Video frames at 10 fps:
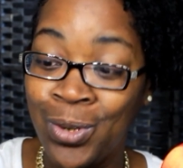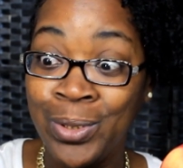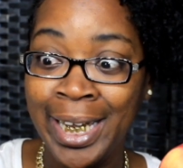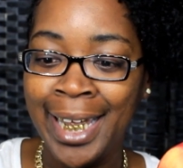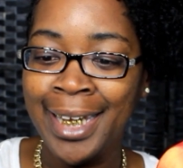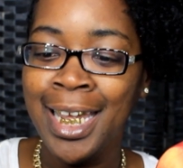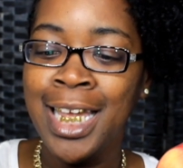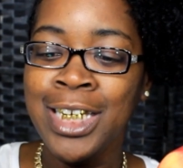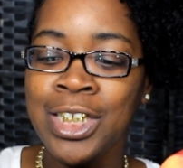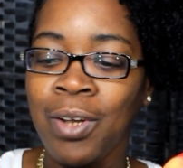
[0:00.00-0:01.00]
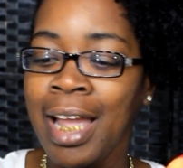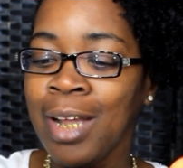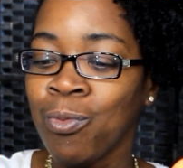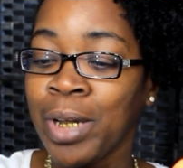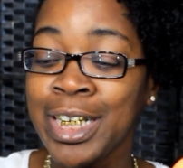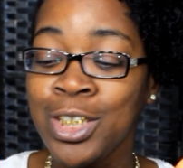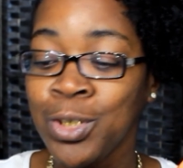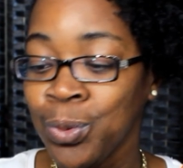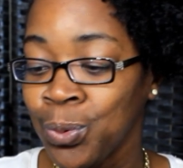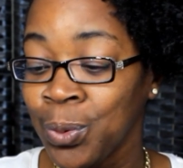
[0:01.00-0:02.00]
Okay, so I am ready
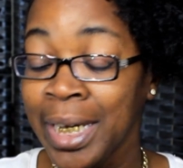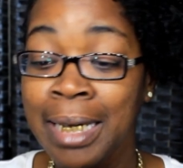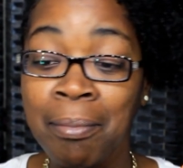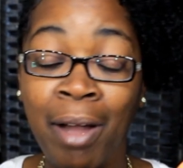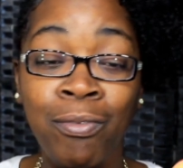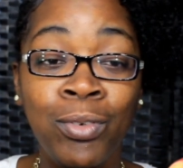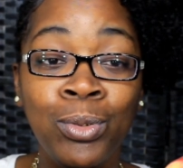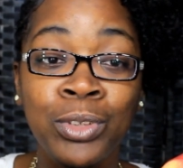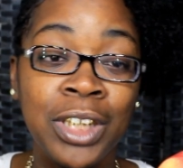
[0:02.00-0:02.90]
to eat my food,